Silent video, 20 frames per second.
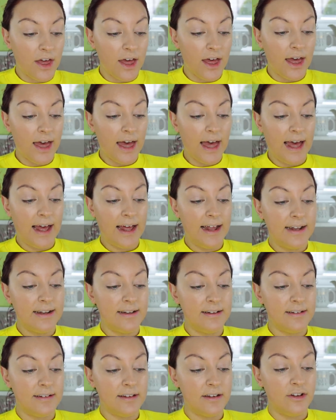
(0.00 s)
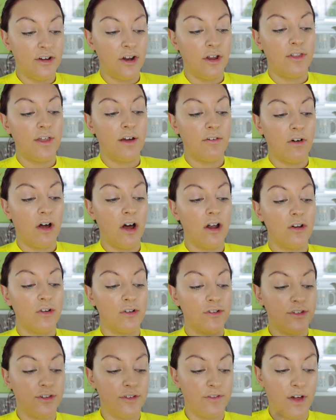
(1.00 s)
and, you know, there are
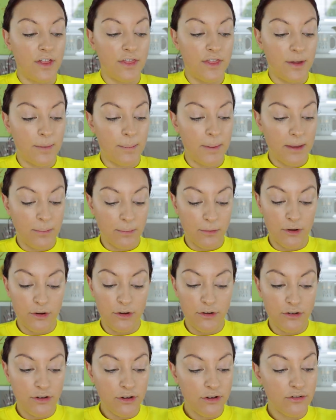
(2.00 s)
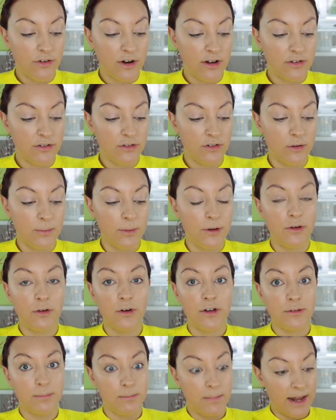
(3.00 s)
lots of other people who do drugstore, but
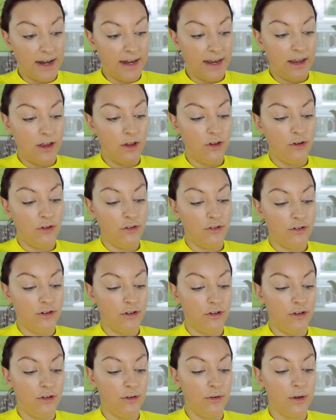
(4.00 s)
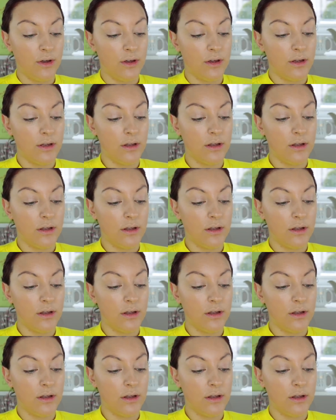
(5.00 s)
not as many who do